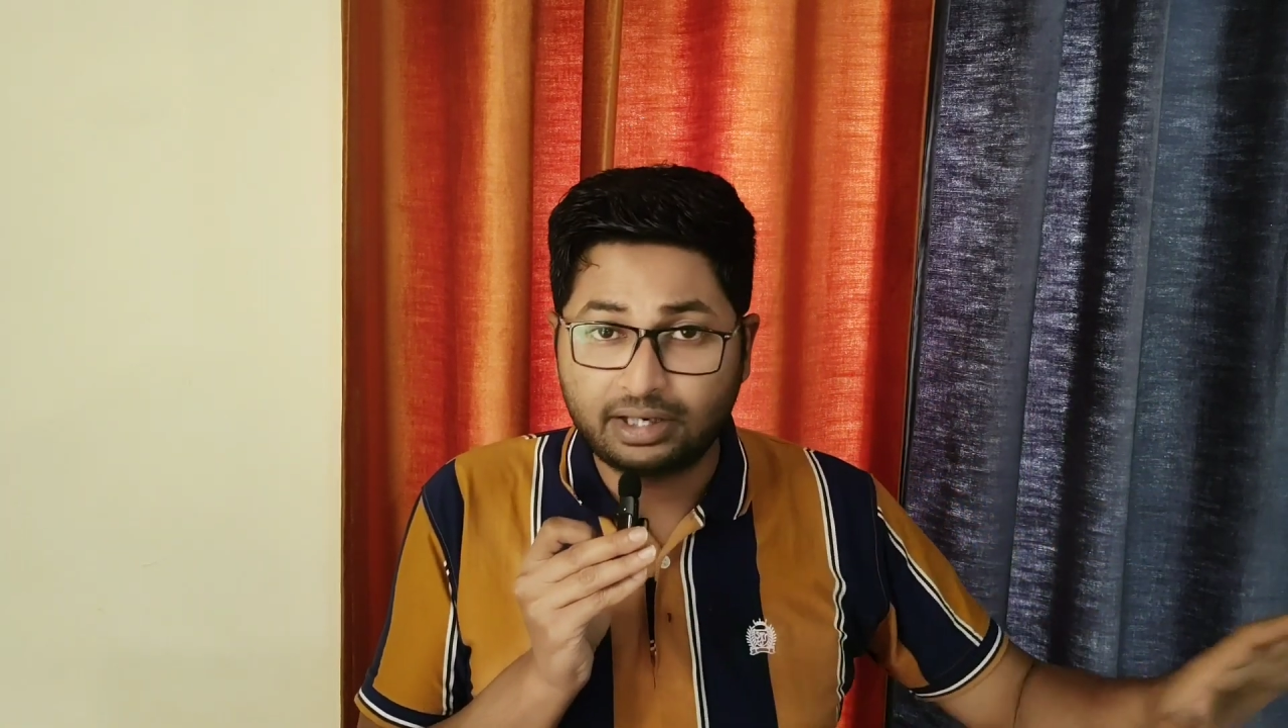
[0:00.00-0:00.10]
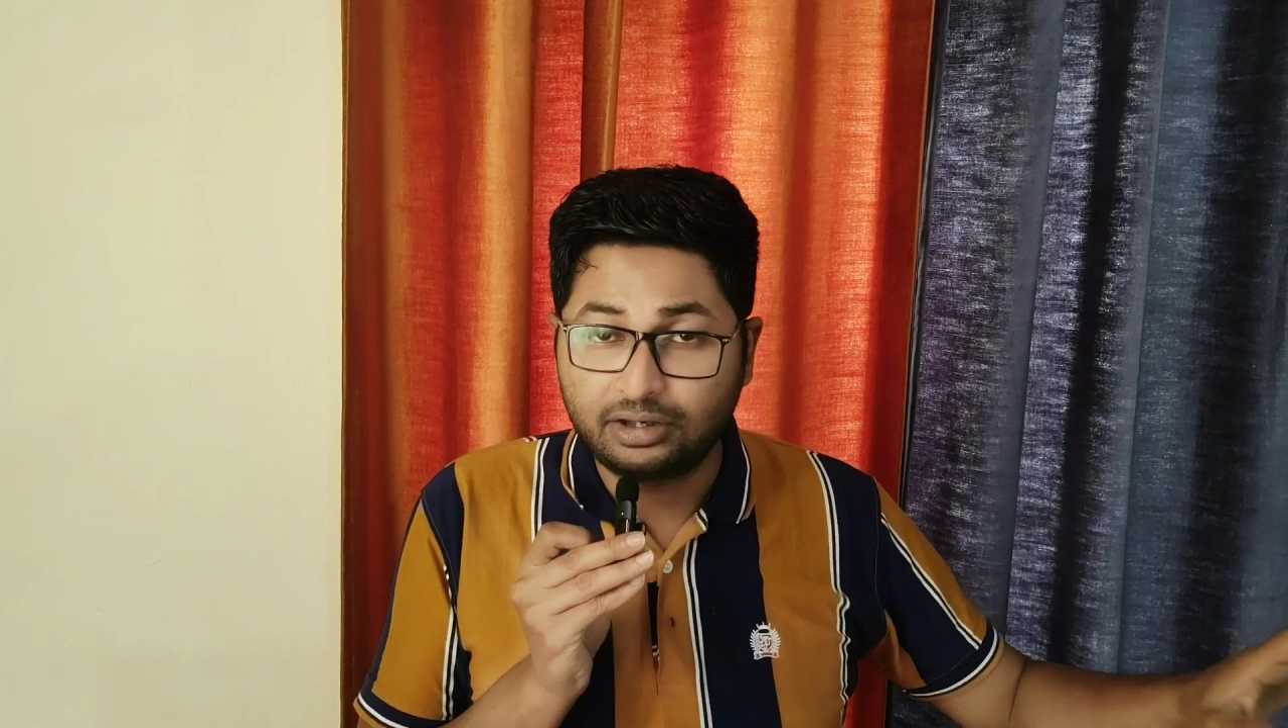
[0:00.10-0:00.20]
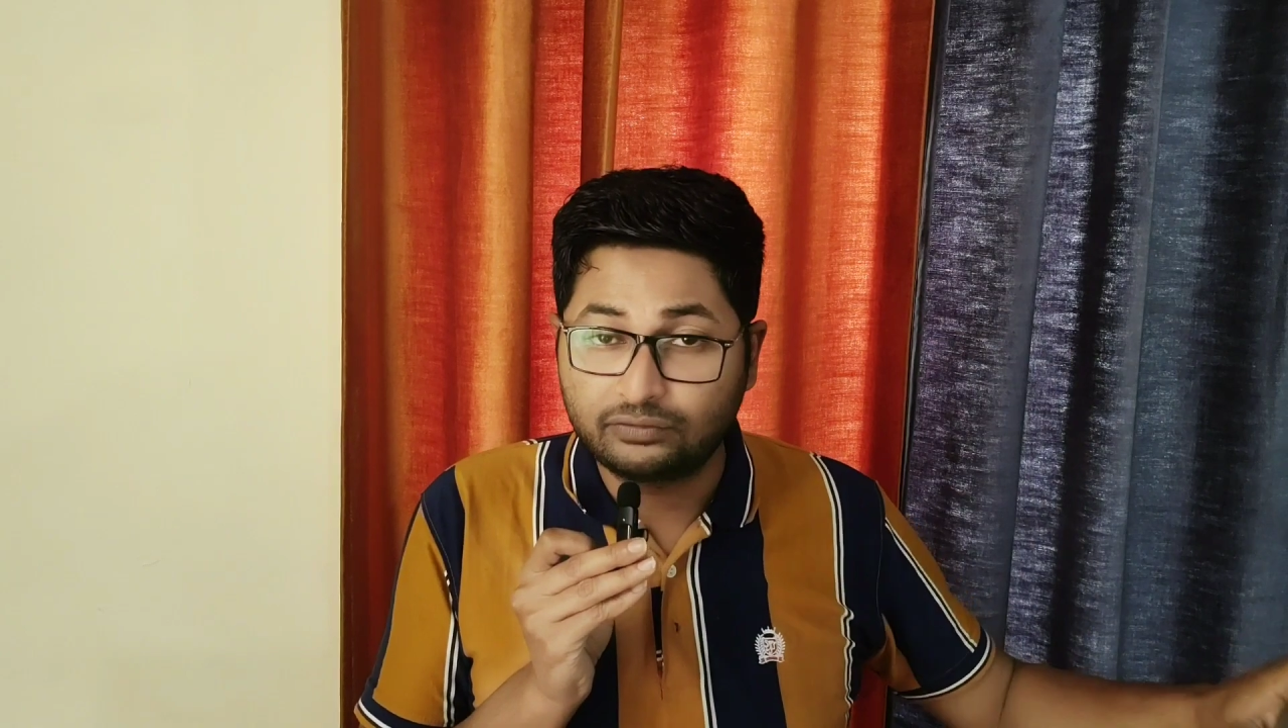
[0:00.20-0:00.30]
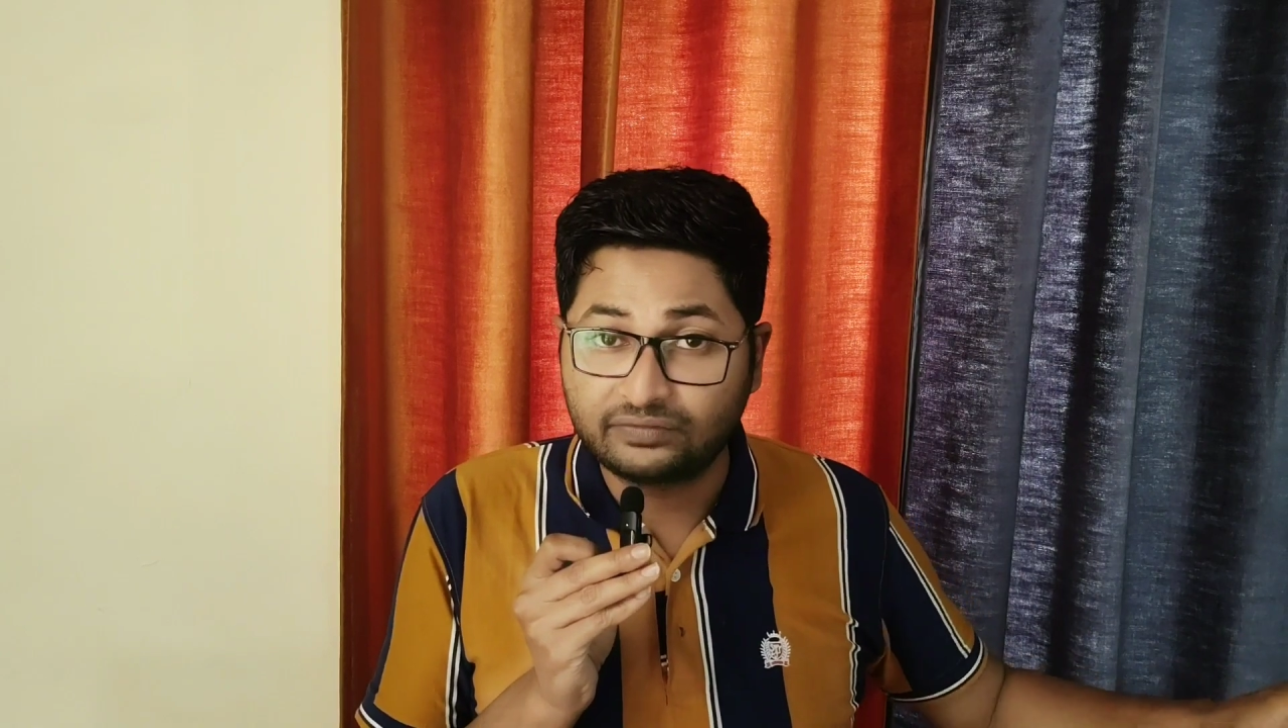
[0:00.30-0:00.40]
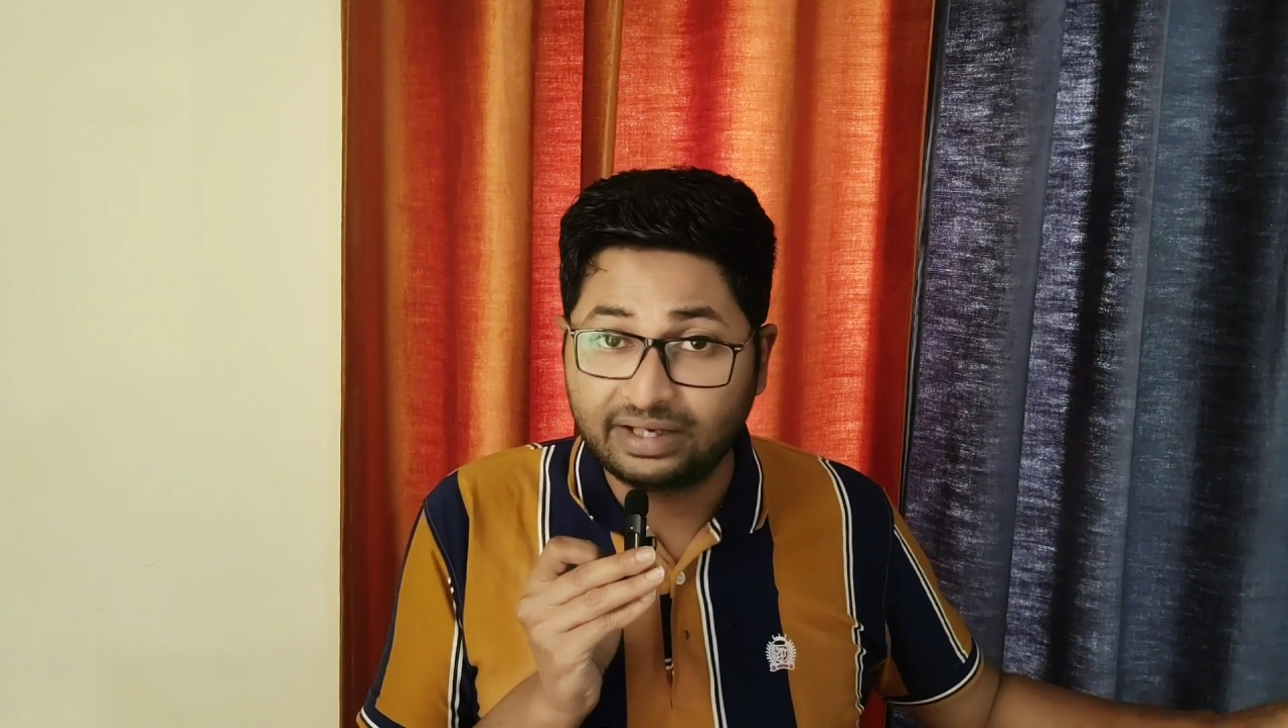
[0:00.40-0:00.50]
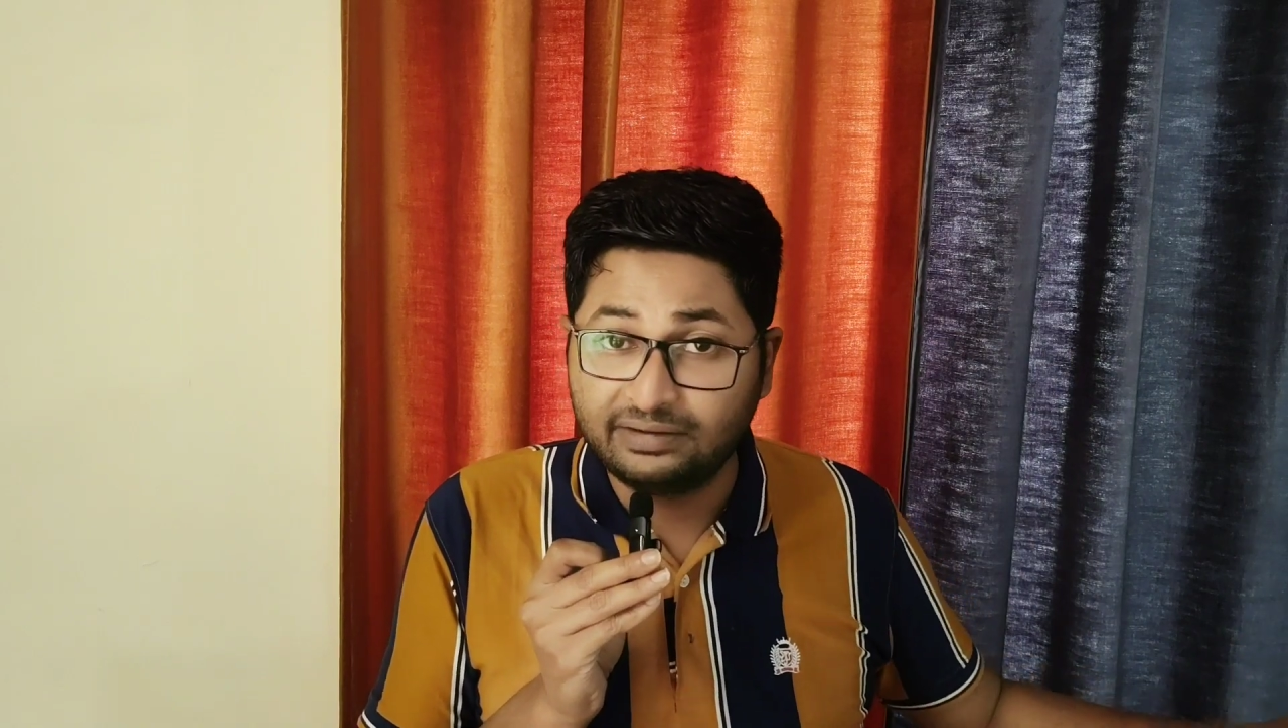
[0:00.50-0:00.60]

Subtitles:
kind of